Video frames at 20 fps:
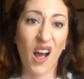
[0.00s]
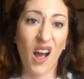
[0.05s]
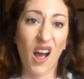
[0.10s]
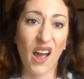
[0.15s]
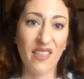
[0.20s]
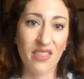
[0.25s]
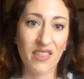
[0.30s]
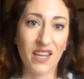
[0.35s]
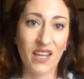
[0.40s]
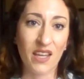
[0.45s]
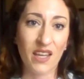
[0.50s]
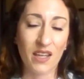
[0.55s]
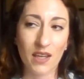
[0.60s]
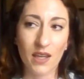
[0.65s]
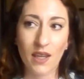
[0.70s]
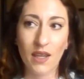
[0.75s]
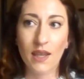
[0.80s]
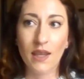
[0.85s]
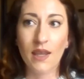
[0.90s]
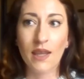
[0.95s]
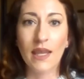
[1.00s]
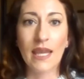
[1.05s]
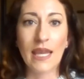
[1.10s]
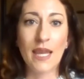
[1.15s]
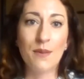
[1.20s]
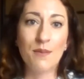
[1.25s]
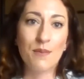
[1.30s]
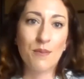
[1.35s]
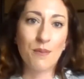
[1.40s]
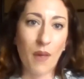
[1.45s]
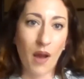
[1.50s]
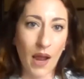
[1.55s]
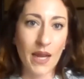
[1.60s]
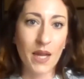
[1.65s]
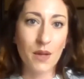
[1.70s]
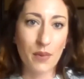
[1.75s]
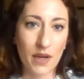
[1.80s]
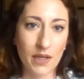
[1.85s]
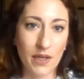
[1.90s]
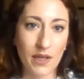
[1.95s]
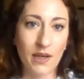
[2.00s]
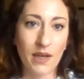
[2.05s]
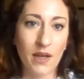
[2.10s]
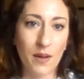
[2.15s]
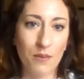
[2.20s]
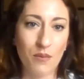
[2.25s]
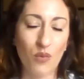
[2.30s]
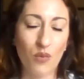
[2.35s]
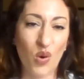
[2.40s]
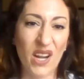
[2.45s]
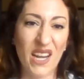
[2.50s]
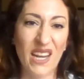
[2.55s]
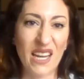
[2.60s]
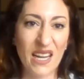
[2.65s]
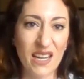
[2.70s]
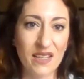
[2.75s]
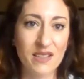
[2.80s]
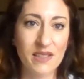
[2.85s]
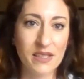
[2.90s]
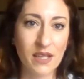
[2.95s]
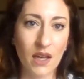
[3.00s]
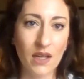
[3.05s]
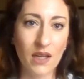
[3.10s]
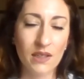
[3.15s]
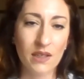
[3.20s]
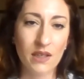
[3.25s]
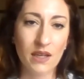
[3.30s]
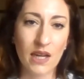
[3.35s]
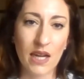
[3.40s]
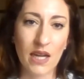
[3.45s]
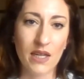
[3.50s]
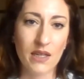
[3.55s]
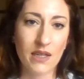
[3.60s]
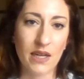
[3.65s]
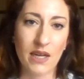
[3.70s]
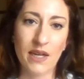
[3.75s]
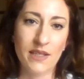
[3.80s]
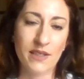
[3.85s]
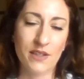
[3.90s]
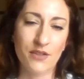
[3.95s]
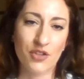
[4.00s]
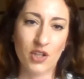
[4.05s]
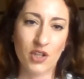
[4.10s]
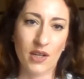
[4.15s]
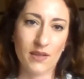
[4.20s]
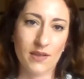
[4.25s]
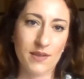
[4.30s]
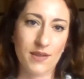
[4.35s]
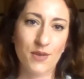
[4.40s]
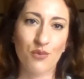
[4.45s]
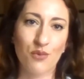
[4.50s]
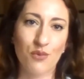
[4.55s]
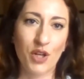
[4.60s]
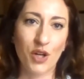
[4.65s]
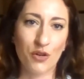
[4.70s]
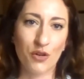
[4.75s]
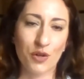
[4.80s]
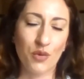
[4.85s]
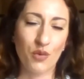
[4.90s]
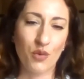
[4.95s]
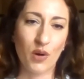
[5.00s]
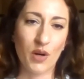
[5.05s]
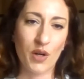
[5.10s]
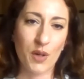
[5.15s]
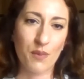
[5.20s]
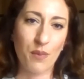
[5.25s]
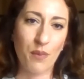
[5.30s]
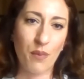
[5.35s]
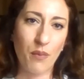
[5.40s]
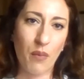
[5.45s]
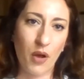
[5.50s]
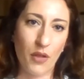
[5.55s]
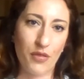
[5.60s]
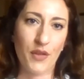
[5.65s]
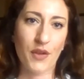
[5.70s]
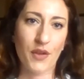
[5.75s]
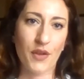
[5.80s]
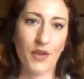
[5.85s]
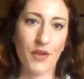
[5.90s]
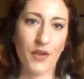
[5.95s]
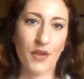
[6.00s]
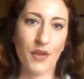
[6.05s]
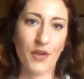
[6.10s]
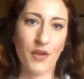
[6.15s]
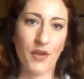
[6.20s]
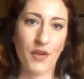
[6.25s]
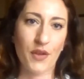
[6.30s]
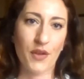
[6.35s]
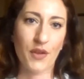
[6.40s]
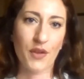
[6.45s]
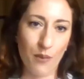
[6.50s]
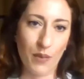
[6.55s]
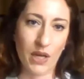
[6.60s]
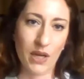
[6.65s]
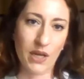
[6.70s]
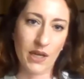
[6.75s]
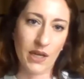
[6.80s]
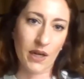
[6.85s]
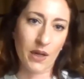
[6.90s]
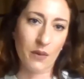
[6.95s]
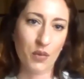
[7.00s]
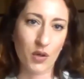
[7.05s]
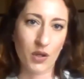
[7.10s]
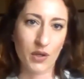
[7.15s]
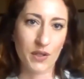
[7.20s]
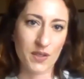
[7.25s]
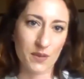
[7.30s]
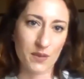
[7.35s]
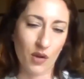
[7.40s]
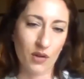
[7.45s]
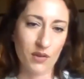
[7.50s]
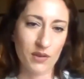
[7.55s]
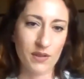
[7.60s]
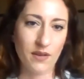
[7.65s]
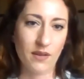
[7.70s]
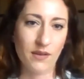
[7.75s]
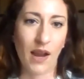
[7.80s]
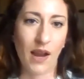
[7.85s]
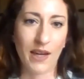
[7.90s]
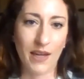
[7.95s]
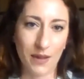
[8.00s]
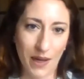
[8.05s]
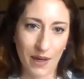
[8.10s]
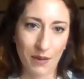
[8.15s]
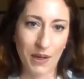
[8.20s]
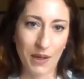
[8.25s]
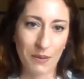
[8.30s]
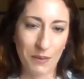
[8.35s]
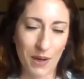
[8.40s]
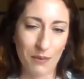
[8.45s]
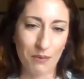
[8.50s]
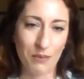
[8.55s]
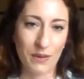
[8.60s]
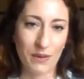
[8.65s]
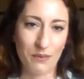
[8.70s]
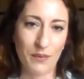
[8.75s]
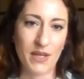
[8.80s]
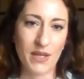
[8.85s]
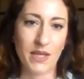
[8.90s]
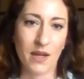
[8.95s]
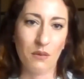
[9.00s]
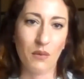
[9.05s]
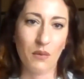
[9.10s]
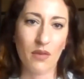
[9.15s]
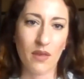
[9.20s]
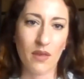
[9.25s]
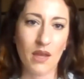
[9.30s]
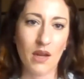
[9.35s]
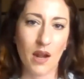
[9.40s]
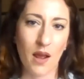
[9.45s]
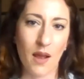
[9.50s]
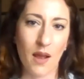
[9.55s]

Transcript: I think, in my opinion, um, when it is done, it, it isn't just we don't know where to put this, so let's just dump it in here and put a small sign and, and, and be, be done with it.